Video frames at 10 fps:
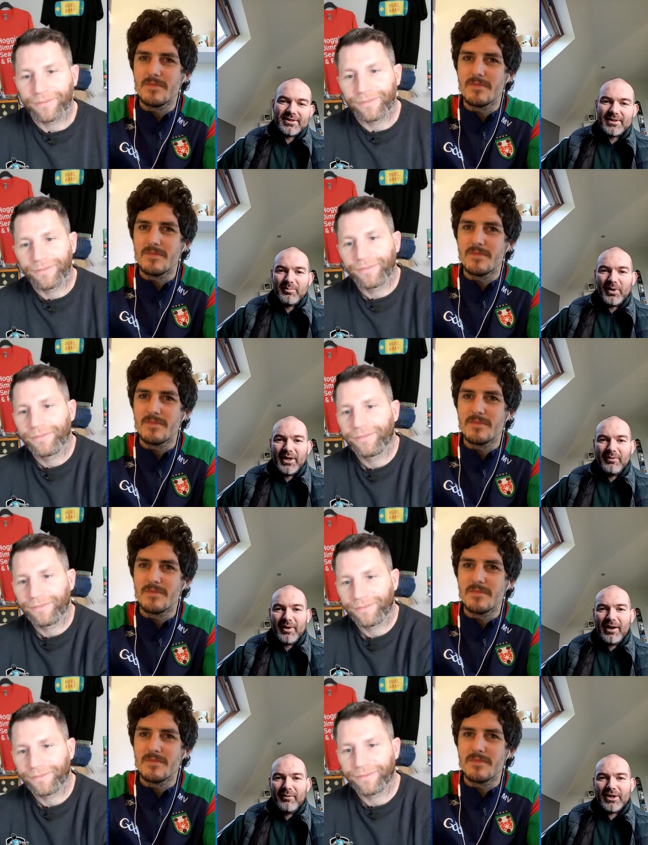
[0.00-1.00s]
Speaker 1: sit by and,
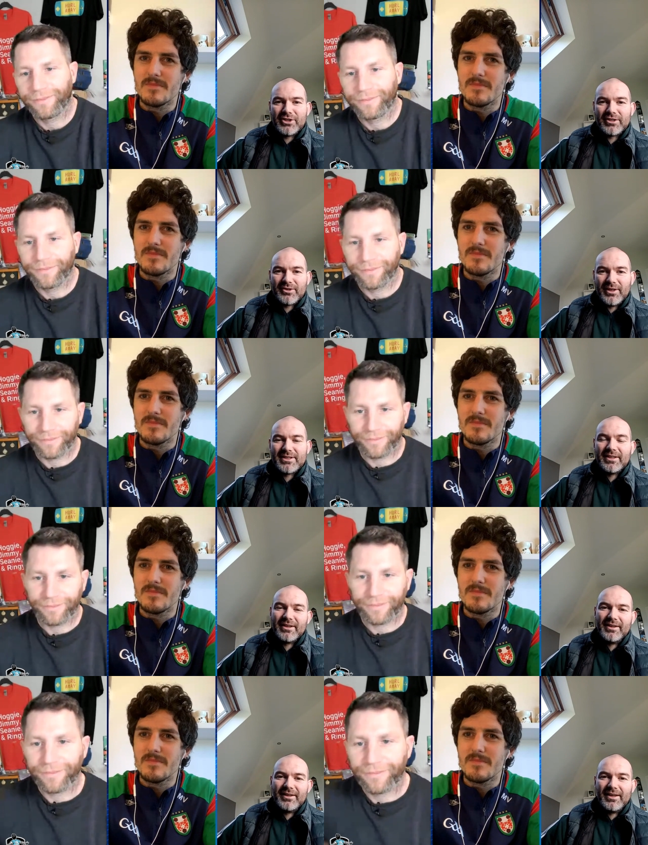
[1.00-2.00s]
and watch it. So I said
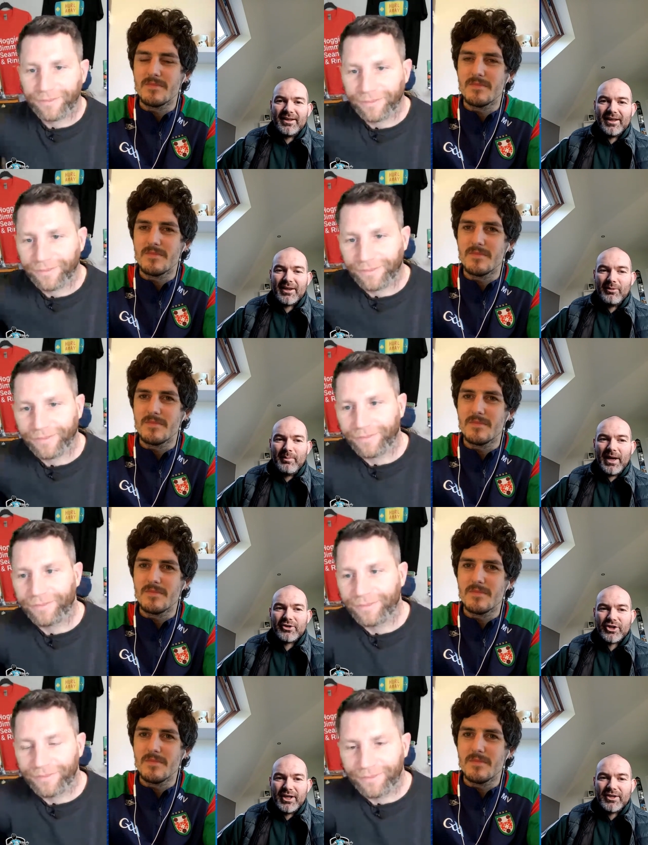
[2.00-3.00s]
i uh, I went back
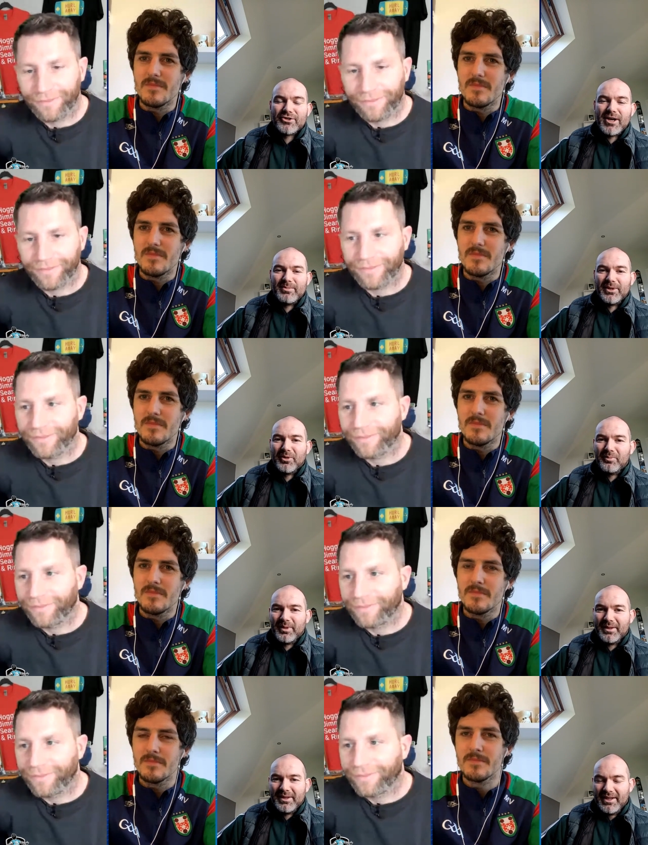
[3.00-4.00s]
training, strapped it up,
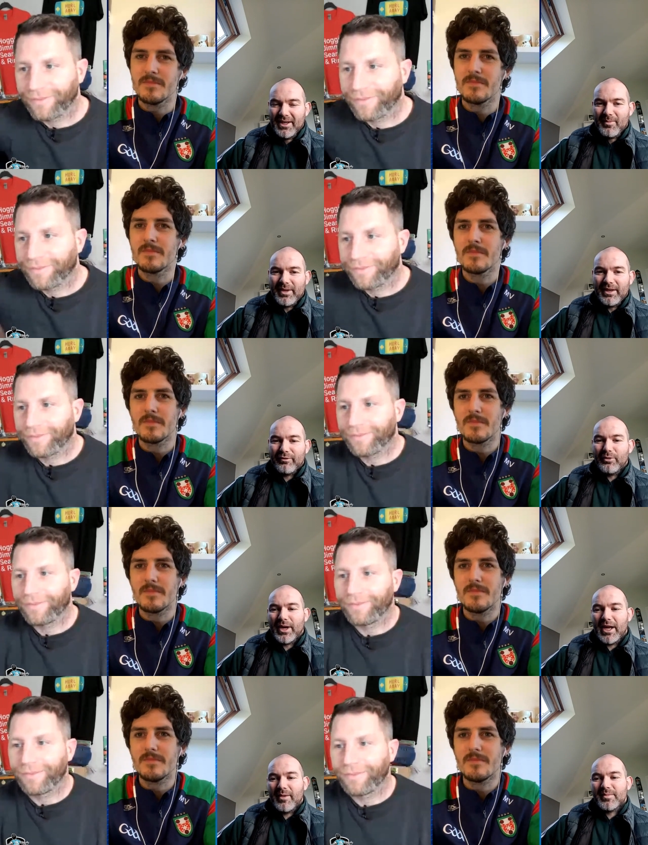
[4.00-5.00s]
and played a few
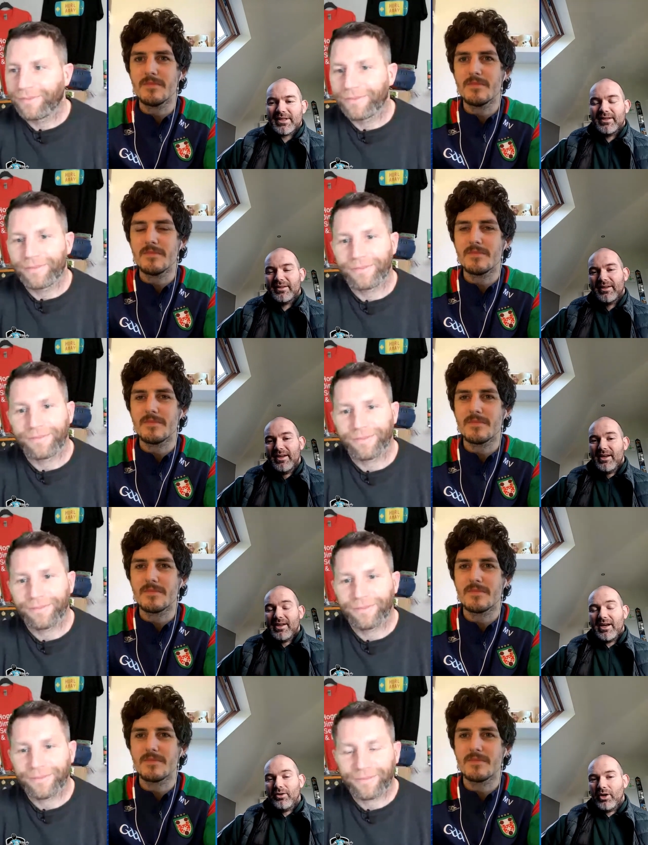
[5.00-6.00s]
games. And
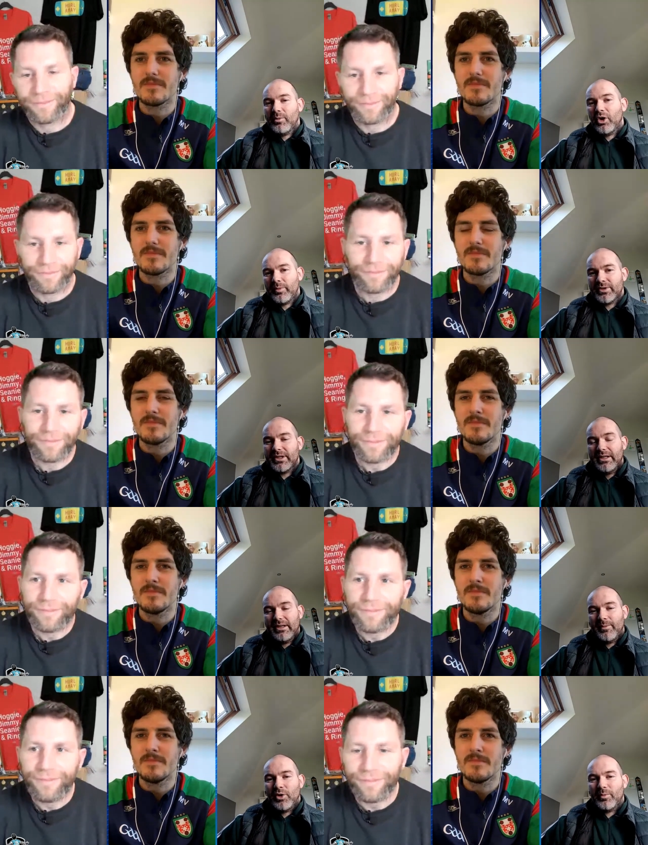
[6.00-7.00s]
yeah, no, I'm hoping to
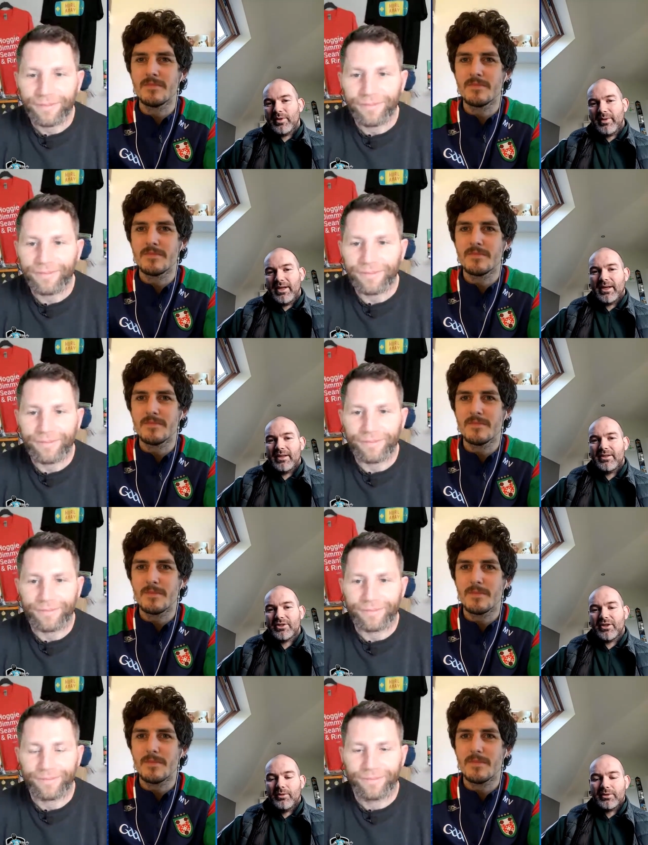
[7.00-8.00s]
I'm hoping to play again this year
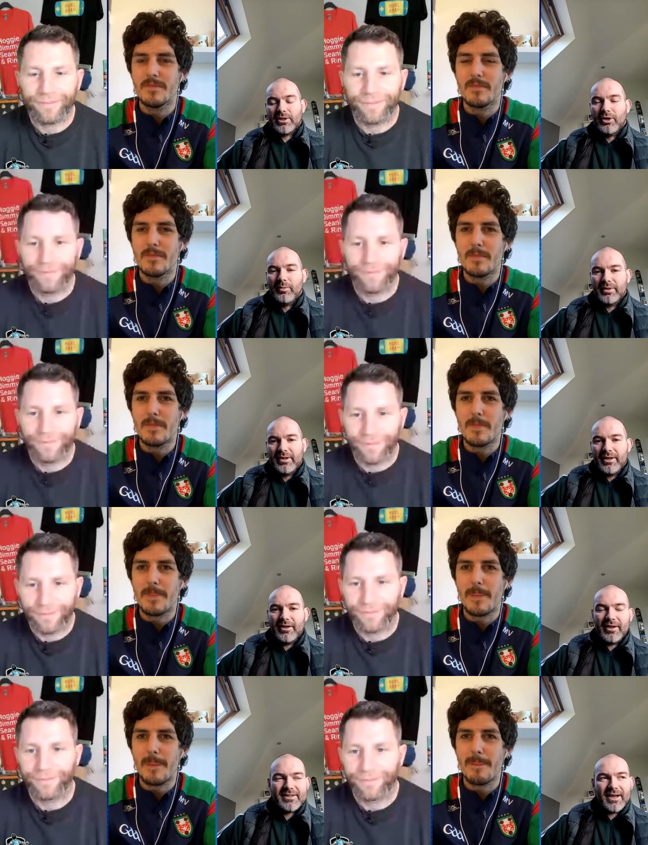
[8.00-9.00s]
now at the club. I,
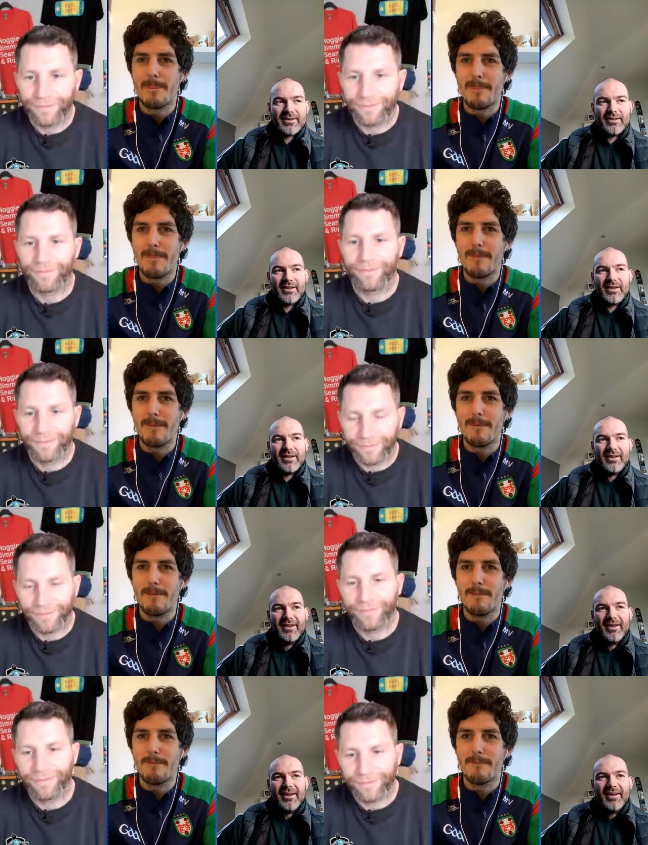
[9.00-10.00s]
I started uh,
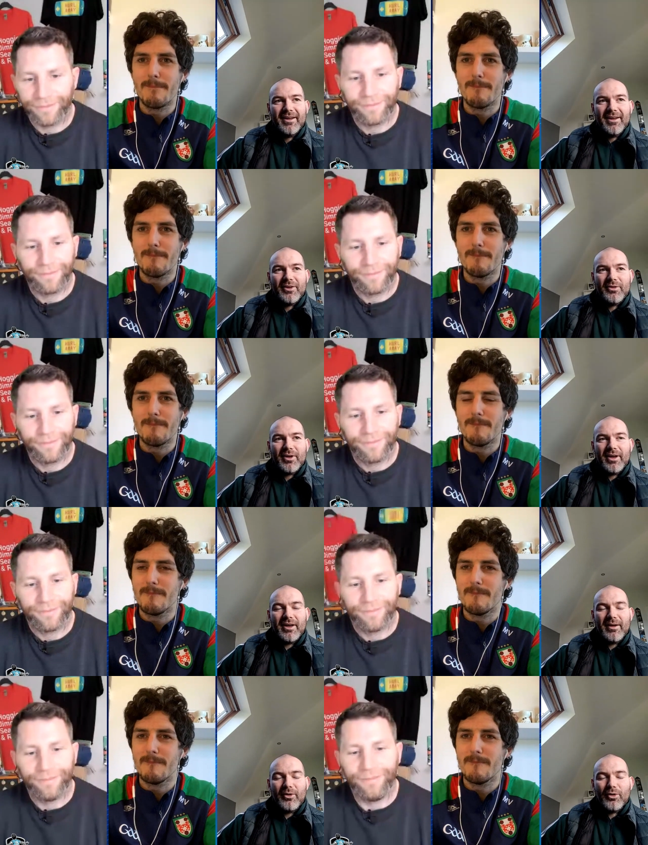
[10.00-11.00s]
uh,
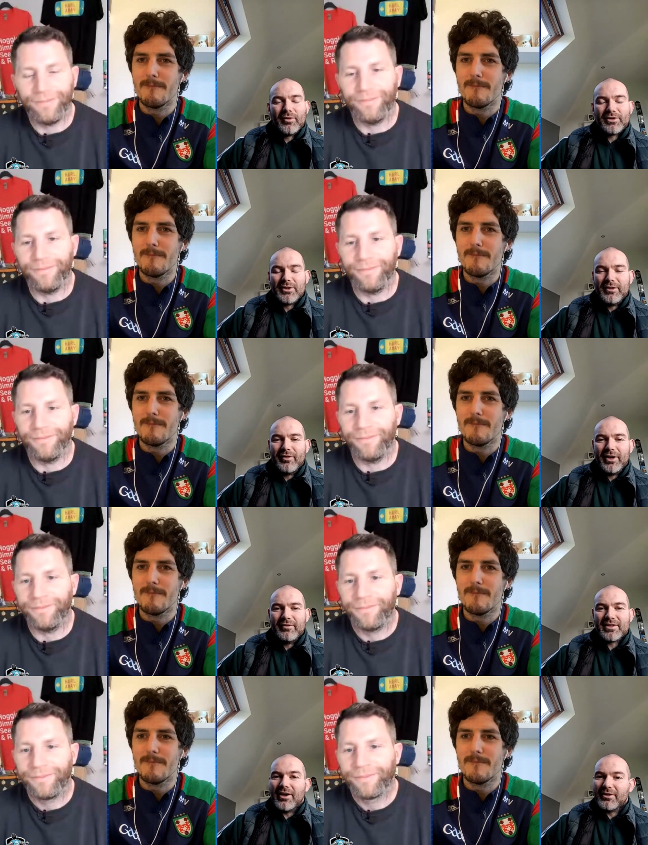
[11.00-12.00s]
over 35
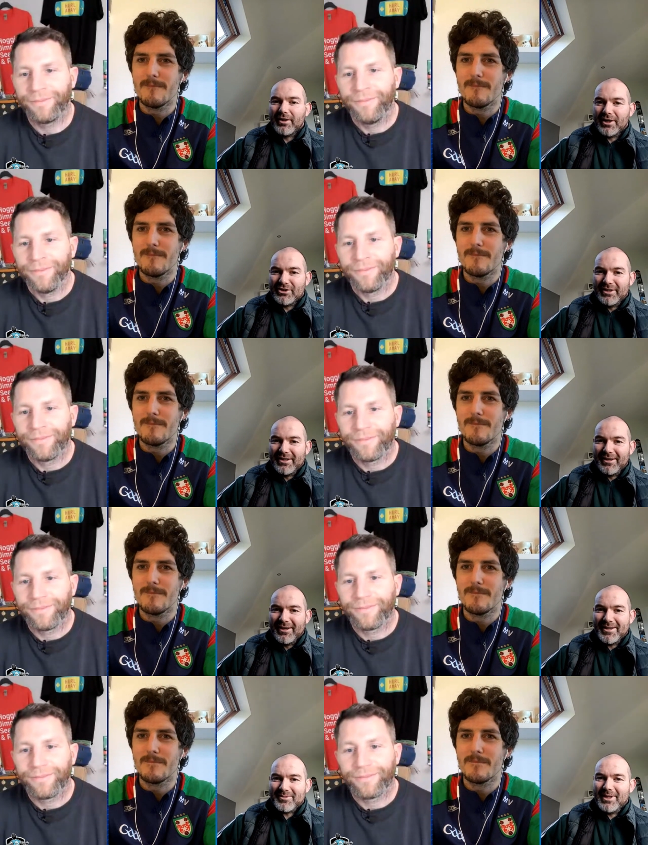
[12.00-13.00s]
soccer actually there
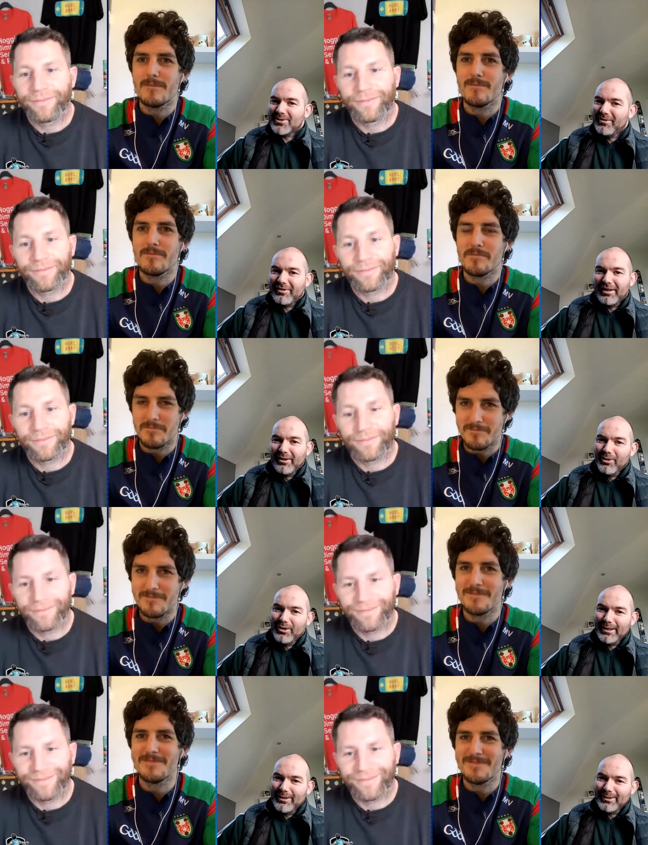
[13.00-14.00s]
last week, so I'm feeling old
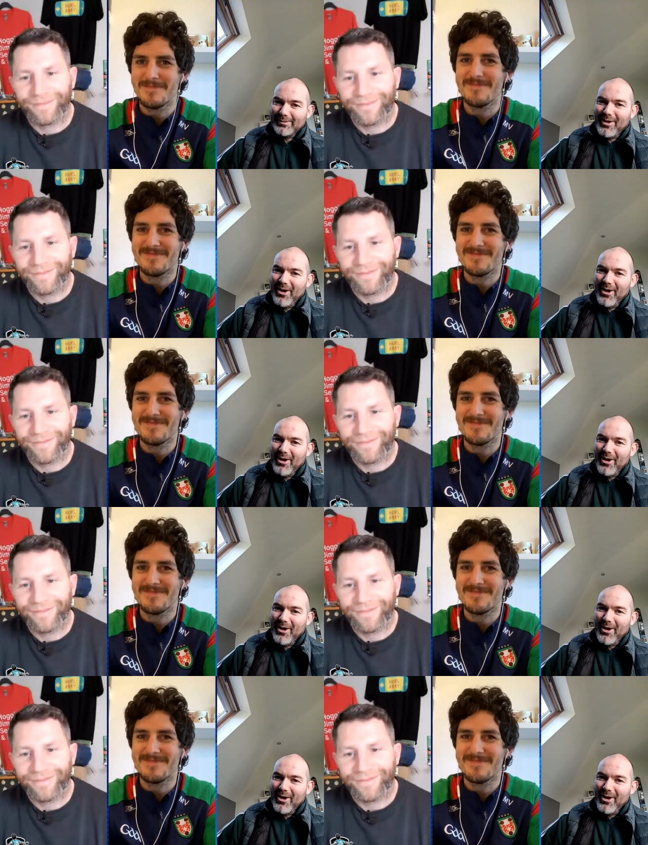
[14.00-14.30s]
now at the